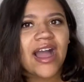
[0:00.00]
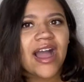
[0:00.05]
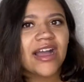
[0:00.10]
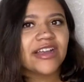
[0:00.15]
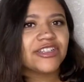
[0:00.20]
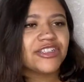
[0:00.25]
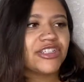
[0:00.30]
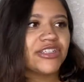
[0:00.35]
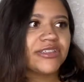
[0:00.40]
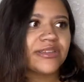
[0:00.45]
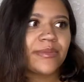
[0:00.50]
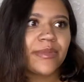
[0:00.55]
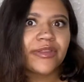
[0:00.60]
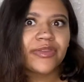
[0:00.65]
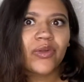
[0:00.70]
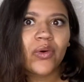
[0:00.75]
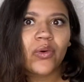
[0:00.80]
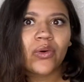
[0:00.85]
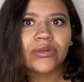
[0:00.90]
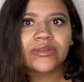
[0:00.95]
She's a
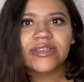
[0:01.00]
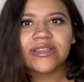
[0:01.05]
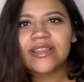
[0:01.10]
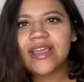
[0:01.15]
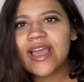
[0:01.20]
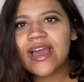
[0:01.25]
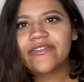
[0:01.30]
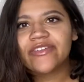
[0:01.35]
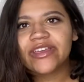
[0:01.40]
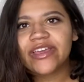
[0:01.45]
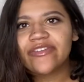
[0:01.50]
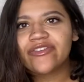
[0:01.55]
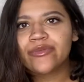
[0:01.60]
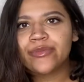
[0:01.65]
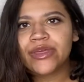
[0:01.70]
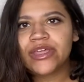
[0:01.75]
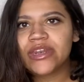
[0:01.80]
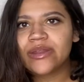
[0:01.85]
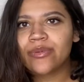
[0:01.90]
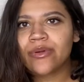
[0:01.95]
month old and they haven't given
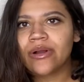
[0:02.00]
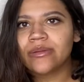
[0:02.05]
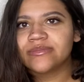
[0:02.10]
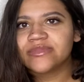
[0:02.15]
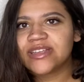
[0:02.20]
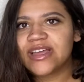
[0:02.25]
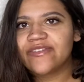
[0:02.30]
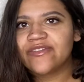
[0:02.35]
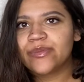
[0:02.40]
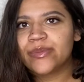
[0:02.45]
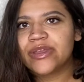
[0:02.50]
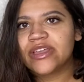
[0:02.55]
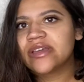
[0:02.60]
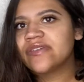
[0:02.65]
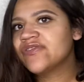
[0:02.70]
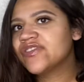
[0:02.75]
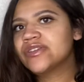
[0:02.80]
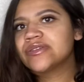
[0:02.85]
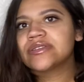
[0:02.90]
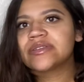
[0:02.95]
me any problems. I haven't been
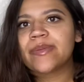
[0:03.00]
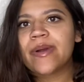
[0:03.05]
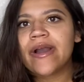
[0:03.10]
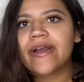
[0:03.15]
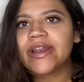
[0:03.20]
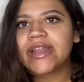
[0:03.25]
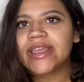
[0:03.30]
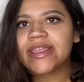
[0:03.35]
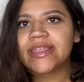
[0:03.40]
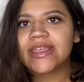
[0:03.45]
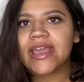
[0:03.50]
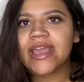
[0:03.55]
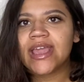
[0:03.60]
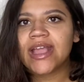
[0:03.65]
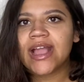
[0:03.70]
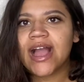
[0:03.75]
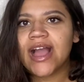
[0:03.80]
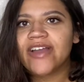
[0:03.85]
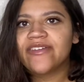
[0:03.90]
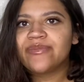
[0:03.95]
confused about
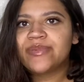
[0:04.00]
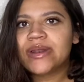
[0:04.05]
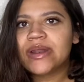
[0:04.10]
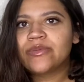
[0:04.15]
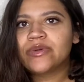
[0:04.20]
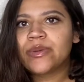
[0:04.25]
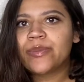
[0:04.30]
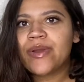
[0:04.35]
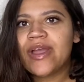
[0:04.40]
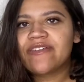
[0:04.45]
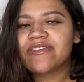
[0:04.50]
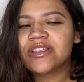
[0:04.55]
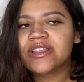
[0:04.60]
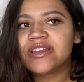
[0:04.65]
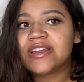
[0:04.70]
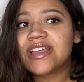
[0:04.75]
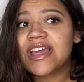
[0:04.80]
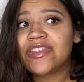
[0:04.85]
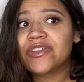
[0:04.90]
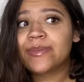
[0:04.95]
anything. I've been able to put
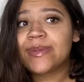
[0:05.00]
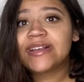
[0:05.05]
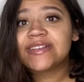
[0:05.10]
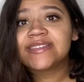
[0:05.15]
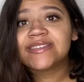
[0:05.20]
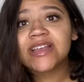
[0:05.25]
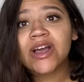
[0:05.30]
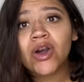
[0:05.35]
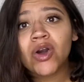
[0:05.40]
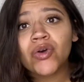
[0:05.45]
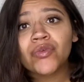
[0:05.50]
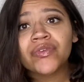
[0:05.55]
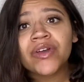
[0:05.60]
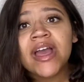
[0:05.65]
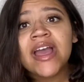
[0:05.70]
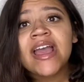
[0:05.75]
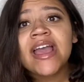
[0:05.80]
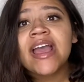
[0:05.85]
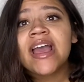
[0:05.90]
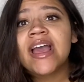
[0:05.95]
everything together myself.
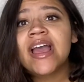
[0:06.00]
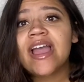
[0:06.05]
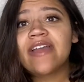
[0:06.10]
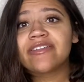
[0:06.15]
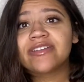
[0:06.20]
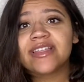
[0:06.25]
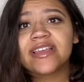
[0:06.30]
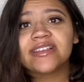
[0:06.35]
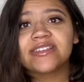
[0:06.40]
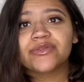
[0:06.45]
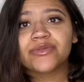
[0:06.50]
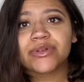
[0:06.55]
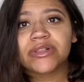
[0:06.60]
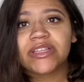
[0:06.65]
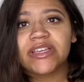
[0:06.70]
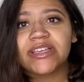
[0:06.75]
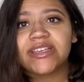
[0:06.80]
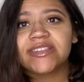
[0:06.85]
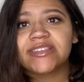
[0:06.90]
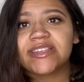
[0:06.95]
Everything's
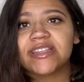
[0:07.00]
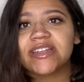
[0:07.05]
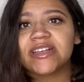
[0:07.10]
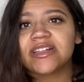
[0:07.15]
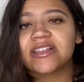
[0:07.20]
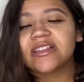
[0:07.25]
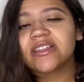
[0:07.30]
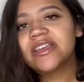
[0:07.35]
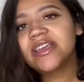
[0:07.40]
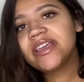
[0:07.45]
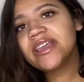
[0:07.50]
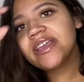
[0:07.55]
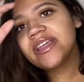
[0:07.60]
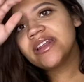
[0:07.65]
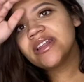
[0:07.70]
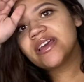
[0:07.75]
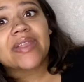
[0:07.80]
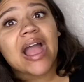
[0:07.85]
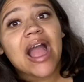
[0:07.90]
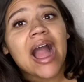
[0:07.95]
really easy to
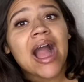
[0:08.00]
clean.